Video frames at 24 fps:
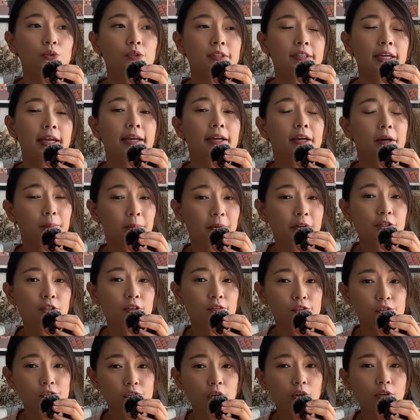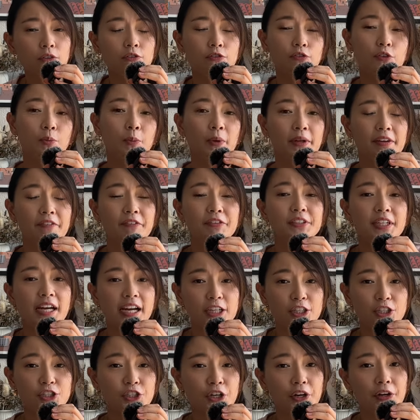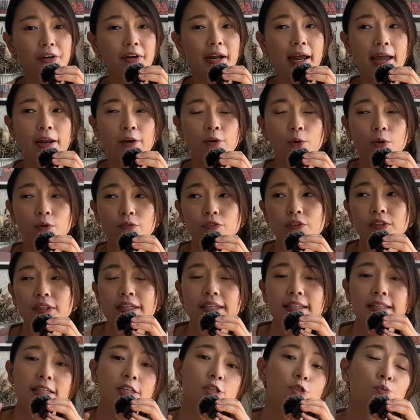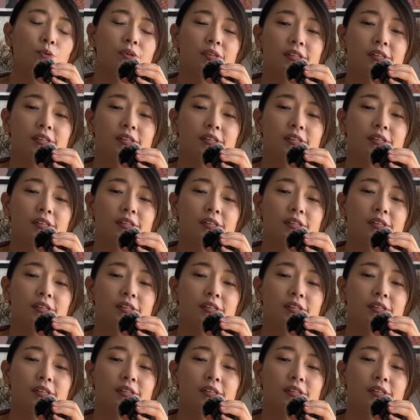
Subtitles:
take a pinch of salt from whatever that I share, and hopefully this would